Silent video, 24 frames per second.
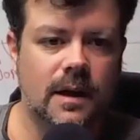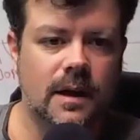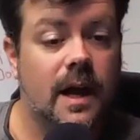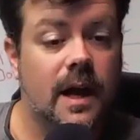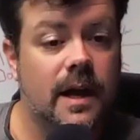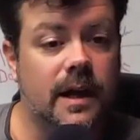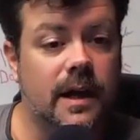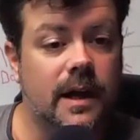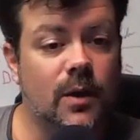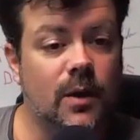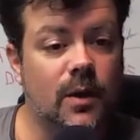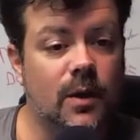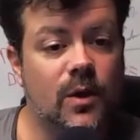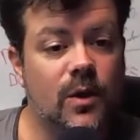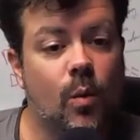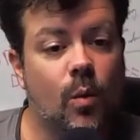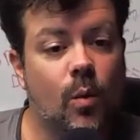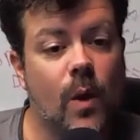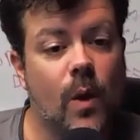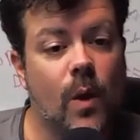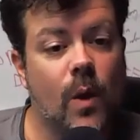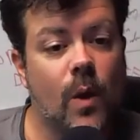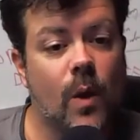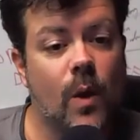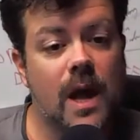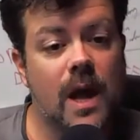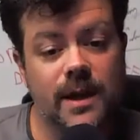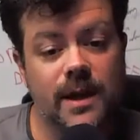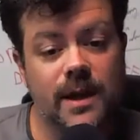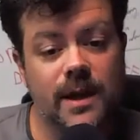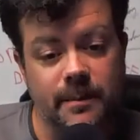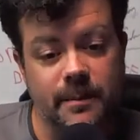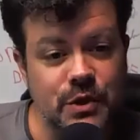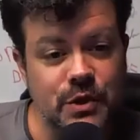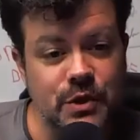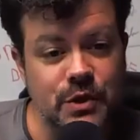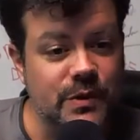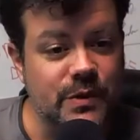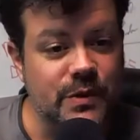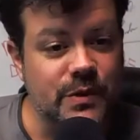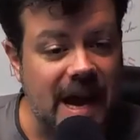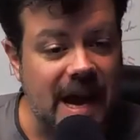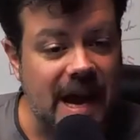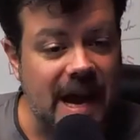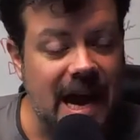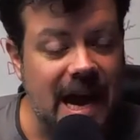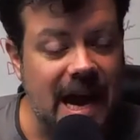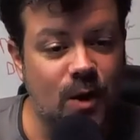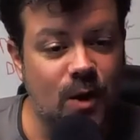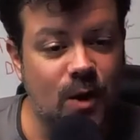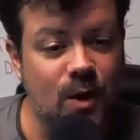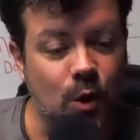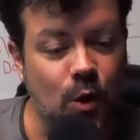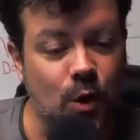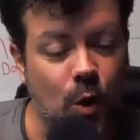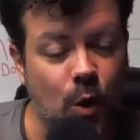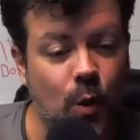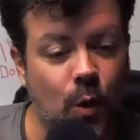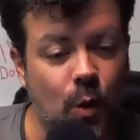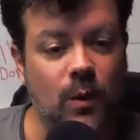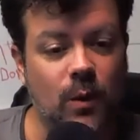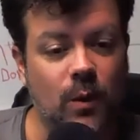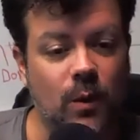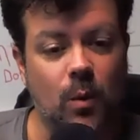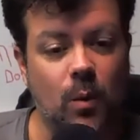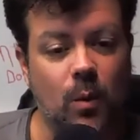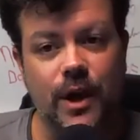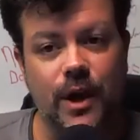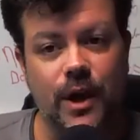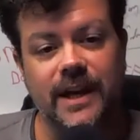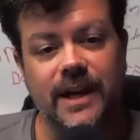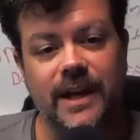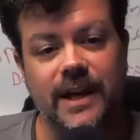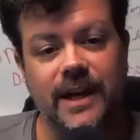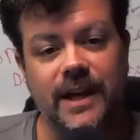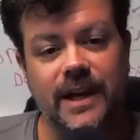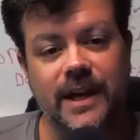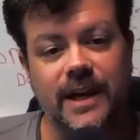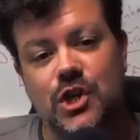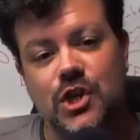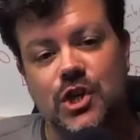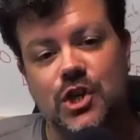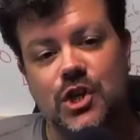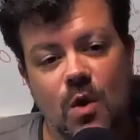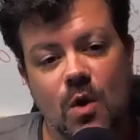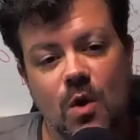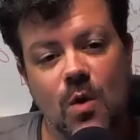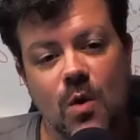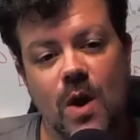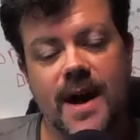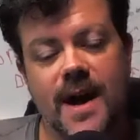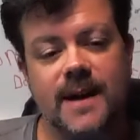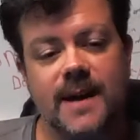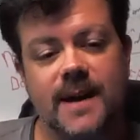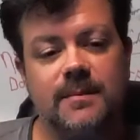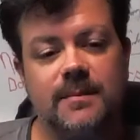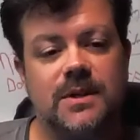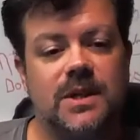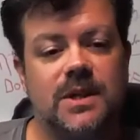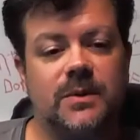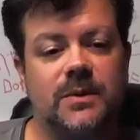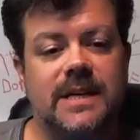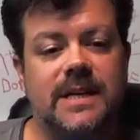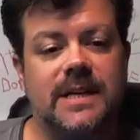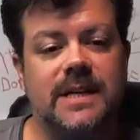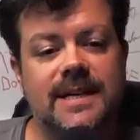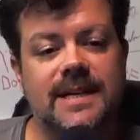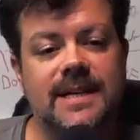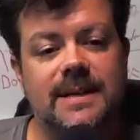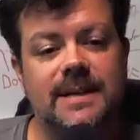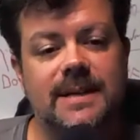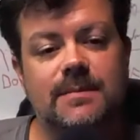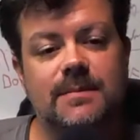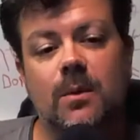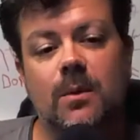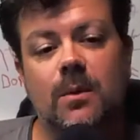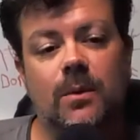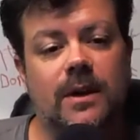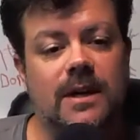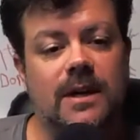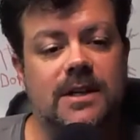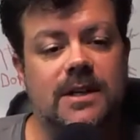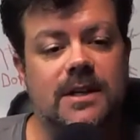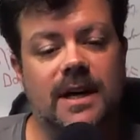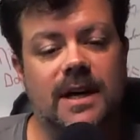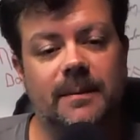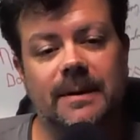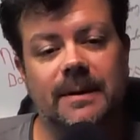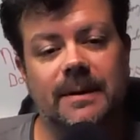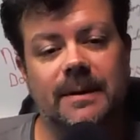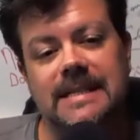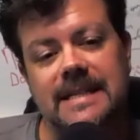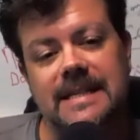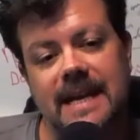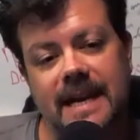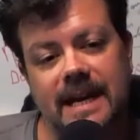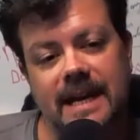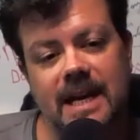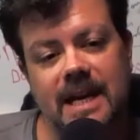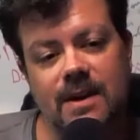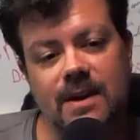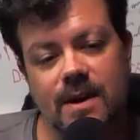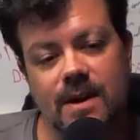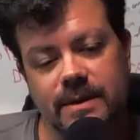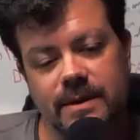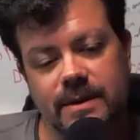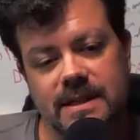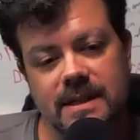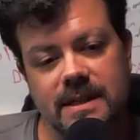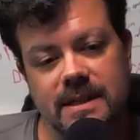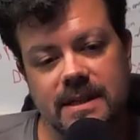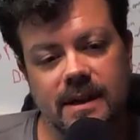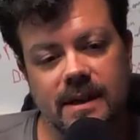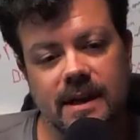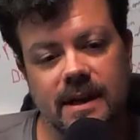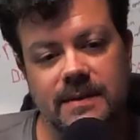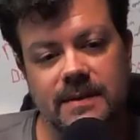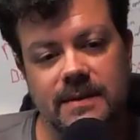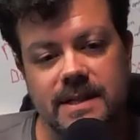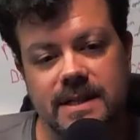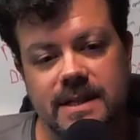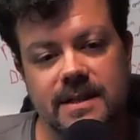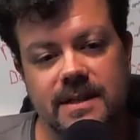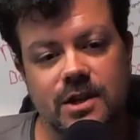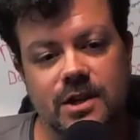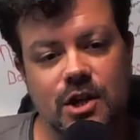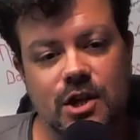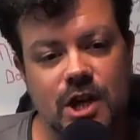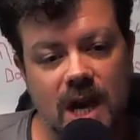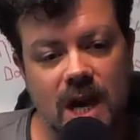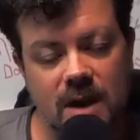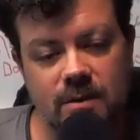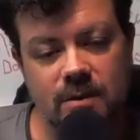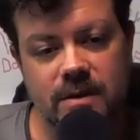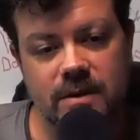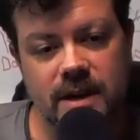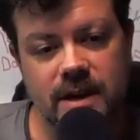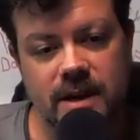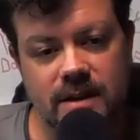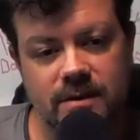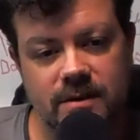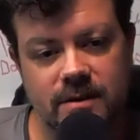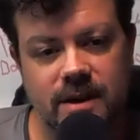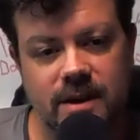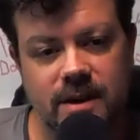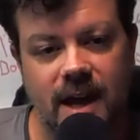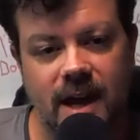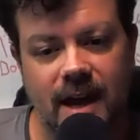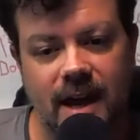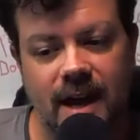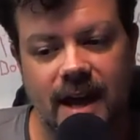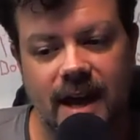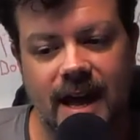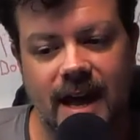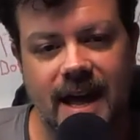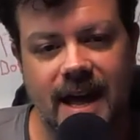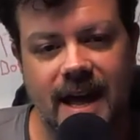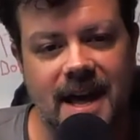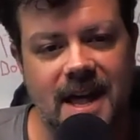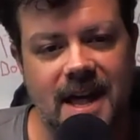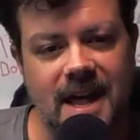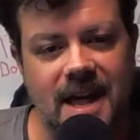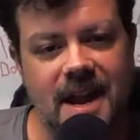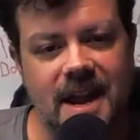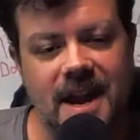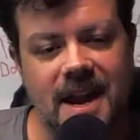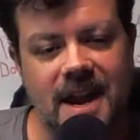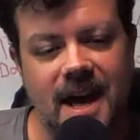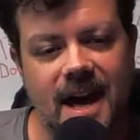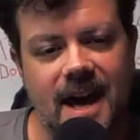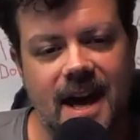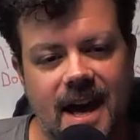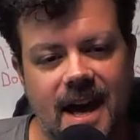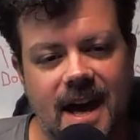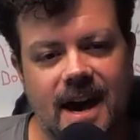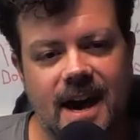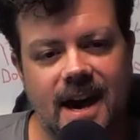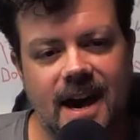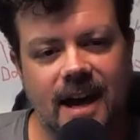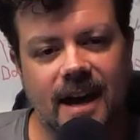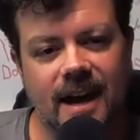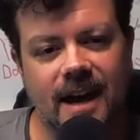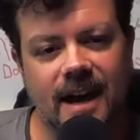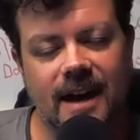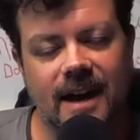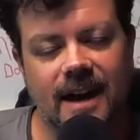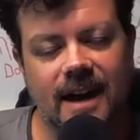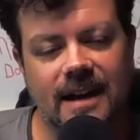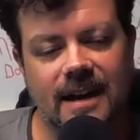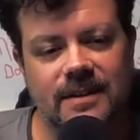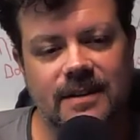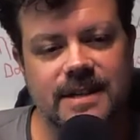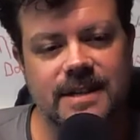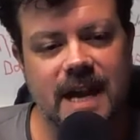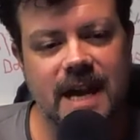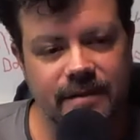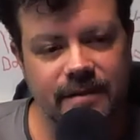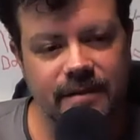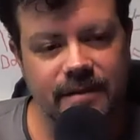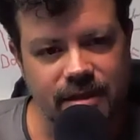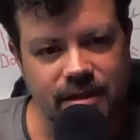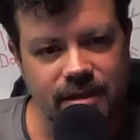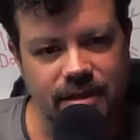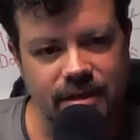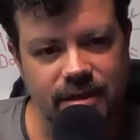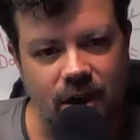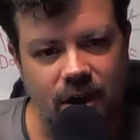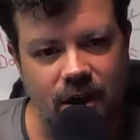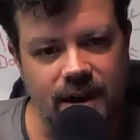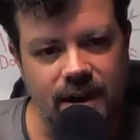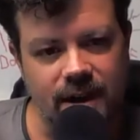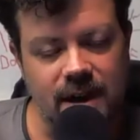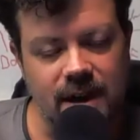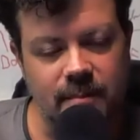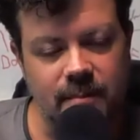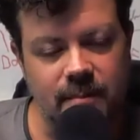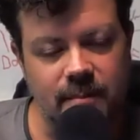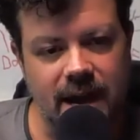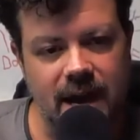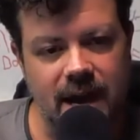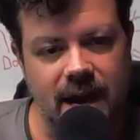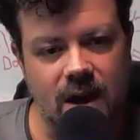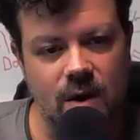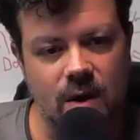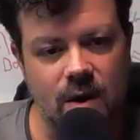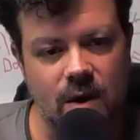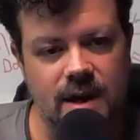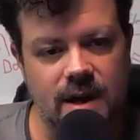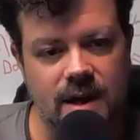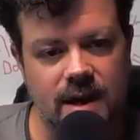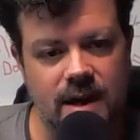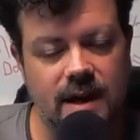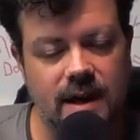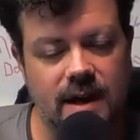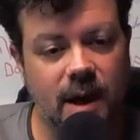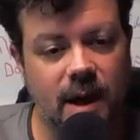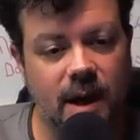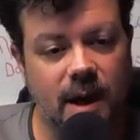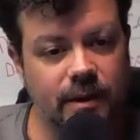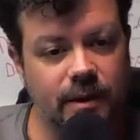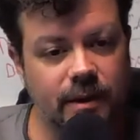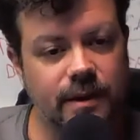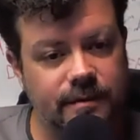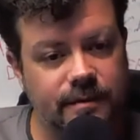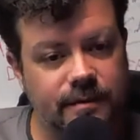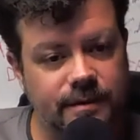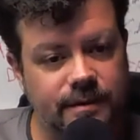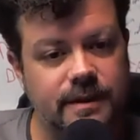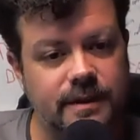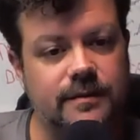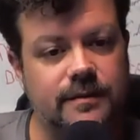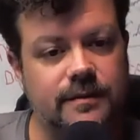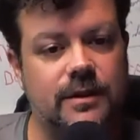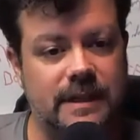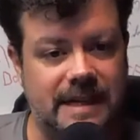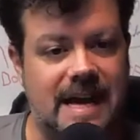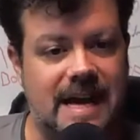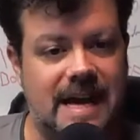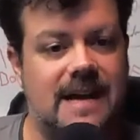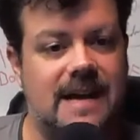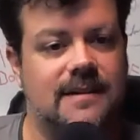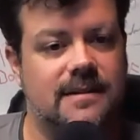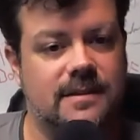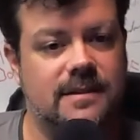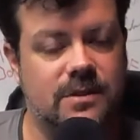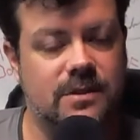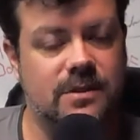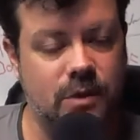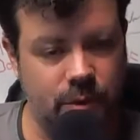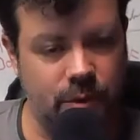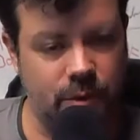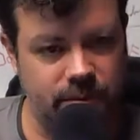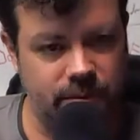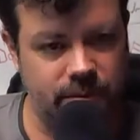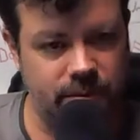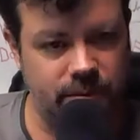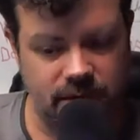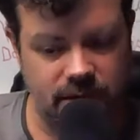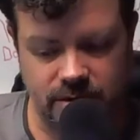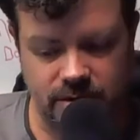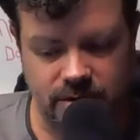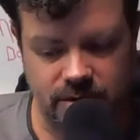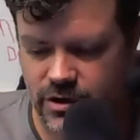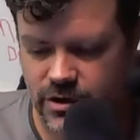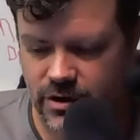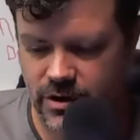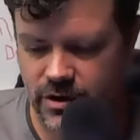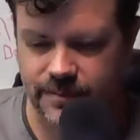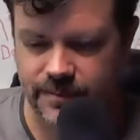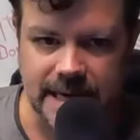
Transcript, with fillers: Hello and welcome to the How to Quit Working Show. I'm so excited about what we're going to talk about today. You know, I was in the shower the other day, and I was having a thought about a couple of different guests who had been on the show.